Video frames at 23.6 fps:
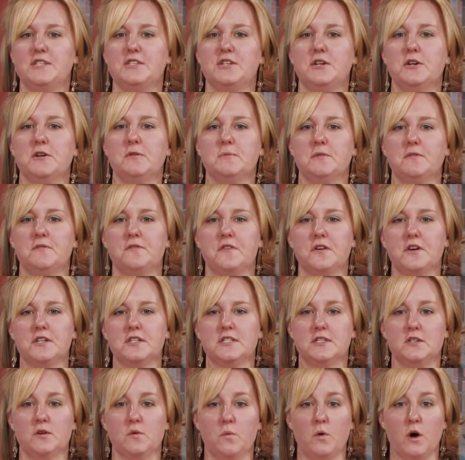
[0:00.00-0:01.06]
term
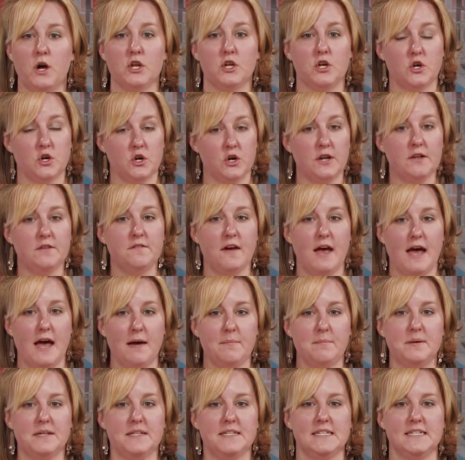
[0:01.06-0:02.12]
refers to what could have
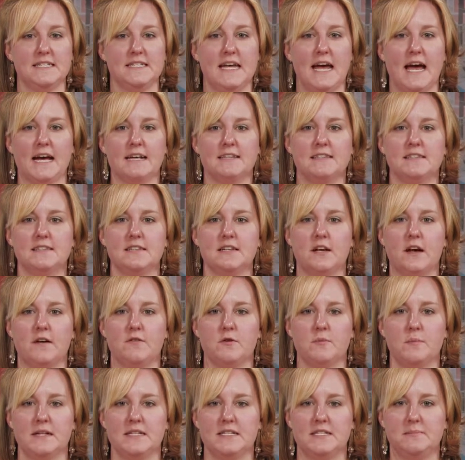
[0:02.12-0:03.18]
happened to taxes and
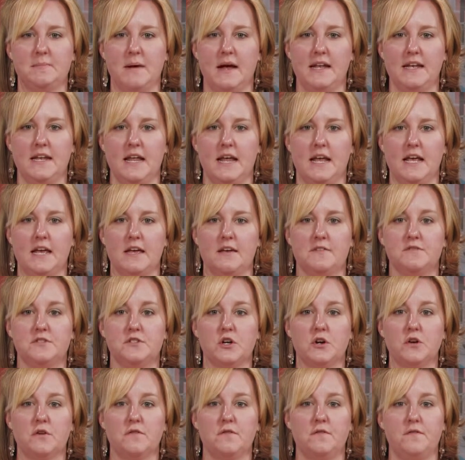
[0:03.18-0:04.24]
government spending if
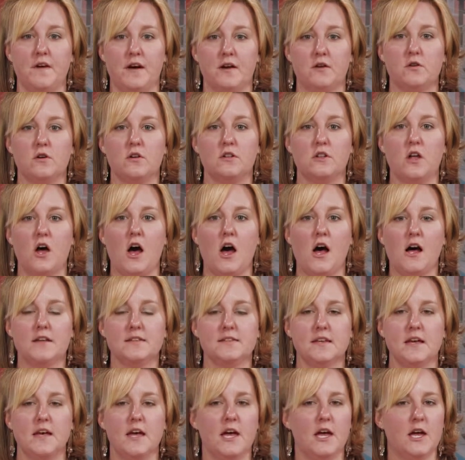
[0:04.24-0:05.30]
certain federal
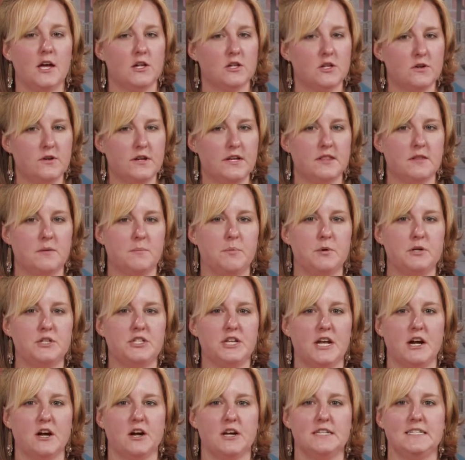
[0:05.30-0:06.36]
laws, including the
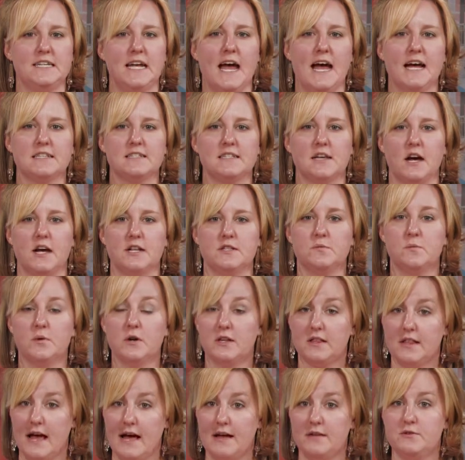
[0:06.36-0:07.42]
Bush-era tax cuts, were
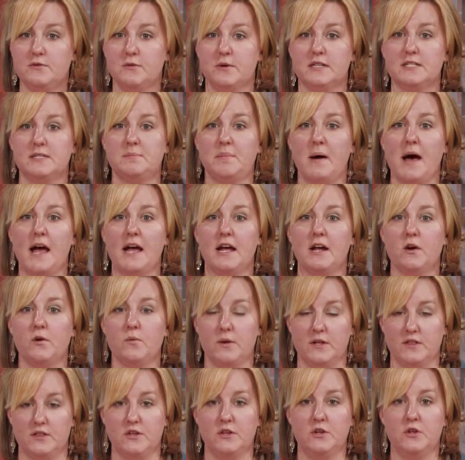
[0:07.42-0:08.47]
allowed to expire
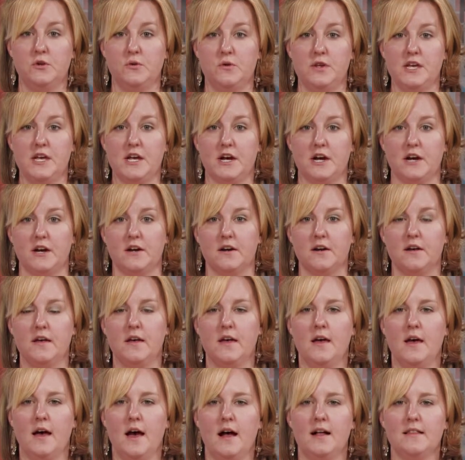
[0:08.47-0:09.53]
with the new year.
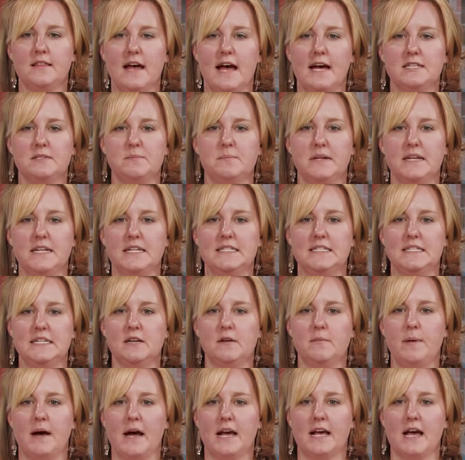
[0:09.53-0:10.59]
A last-minute
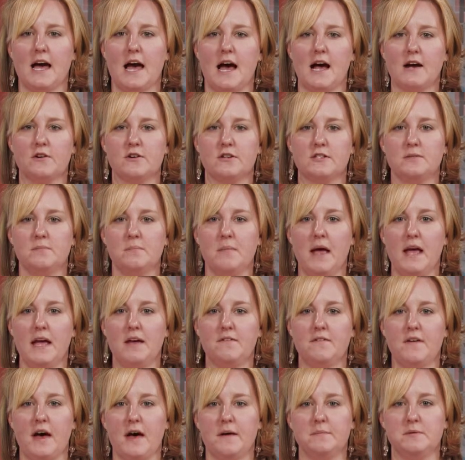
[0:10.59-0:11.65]
deal by Congress may
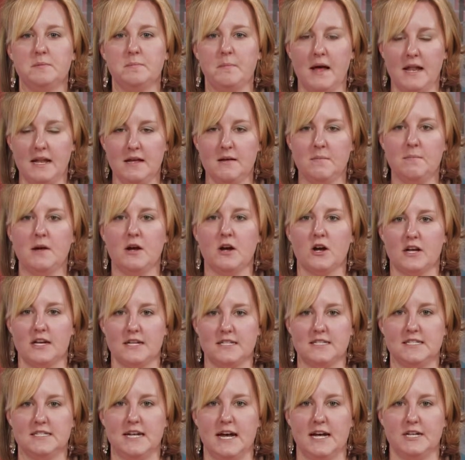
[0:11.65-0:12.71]
have helped many
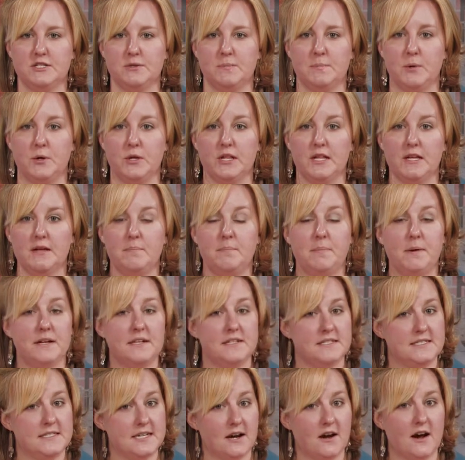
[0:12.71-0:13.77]
Americans dodge a bullet, but
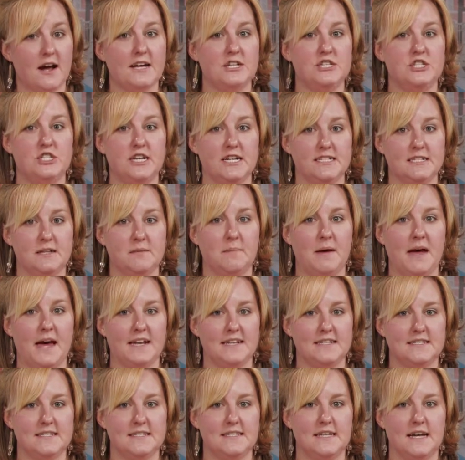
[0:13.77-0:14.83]
as CRI's Jason
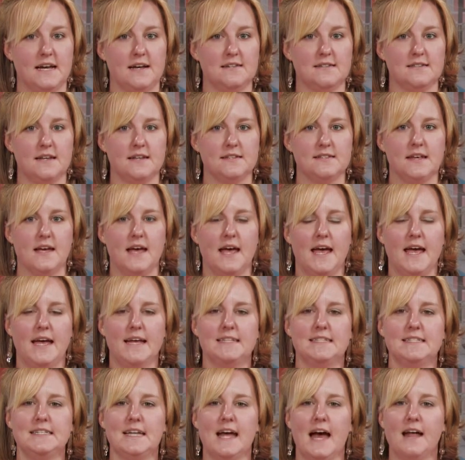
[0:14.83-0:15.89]
Madison tells us,
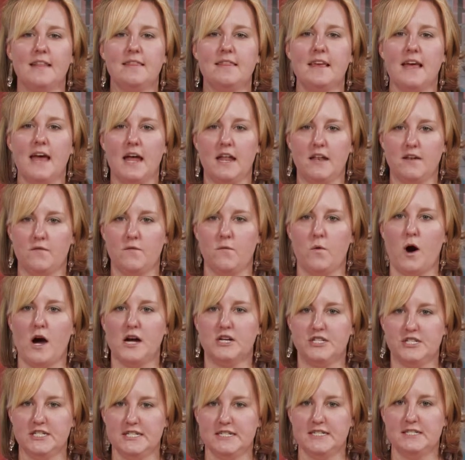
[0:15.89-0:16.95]
it's not the end of
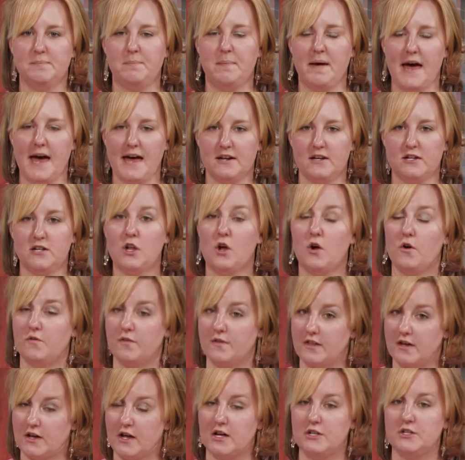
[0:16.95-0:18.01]
Washington's battle
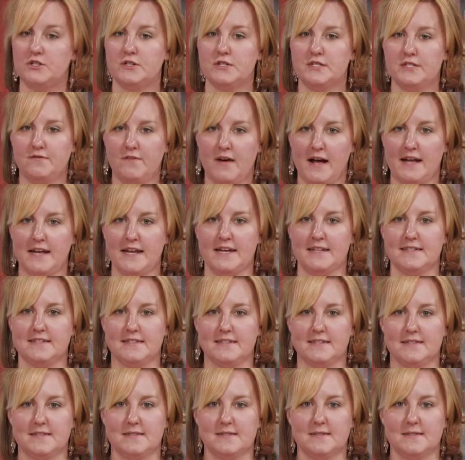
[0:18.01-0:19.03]
over the country's finances.